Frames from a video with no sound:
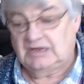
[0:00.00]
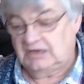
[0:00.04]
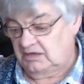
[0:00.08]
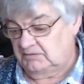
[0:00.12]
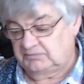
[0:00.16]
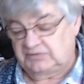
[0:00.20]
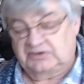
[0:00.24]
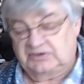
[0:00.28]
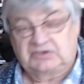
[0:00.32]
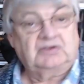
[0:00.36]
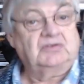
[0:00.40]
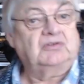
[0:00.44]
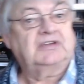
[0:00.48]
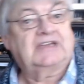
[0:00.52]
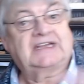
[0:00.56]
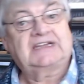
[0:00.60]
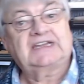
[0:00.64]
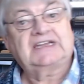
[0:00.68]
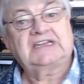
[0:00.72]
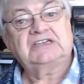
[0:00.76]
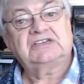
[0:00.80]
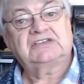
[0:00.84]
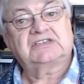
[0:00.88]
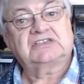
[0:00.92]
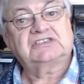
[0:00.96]
but you can get
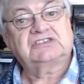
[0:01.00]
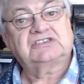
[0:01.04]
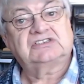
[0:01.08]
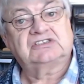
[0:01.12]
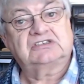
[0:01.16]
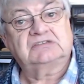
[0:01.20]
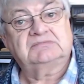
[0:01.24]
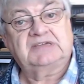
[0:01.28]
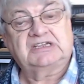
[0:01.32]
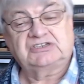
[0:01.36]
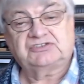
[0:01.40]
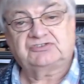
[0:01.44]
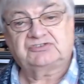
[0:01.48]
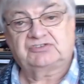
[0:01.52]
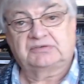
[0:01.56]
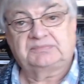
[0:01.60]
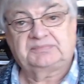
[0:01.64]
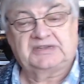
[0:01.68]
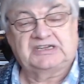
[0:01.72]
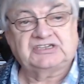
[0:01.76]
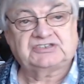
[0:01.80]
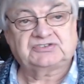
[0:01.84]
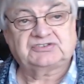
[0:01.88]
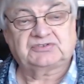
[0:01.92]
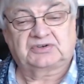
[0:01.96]
into the 2-metre
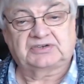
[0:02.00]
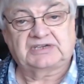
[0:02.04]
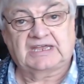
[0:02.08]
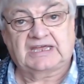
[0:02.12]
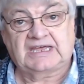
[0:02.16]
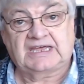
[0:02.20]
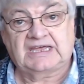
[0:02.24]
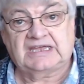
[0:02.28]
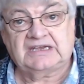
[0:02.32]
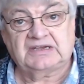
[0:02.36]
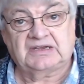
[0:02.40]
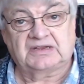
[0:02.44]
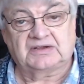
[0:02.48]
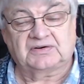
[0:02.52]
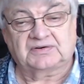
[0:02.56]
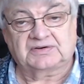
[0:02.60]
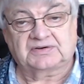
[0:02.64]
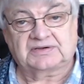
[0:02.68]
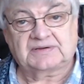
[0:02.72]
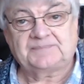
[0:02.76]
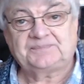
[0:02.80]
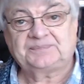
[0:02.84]
repeater on your handheld.